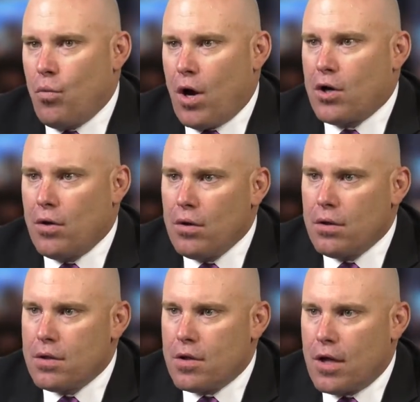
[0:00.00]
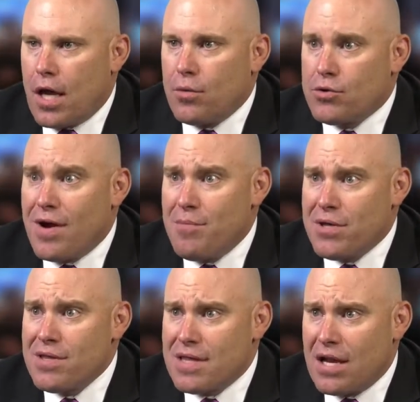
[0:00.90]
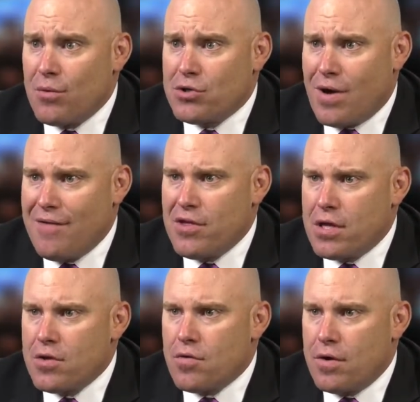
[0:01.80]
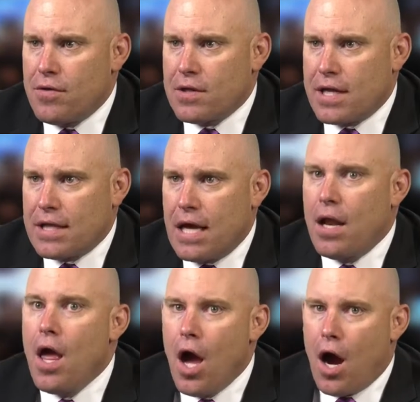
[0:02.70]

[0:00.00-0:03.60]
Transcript: our goal is how do we drive business? How do we drive the industry and things like that?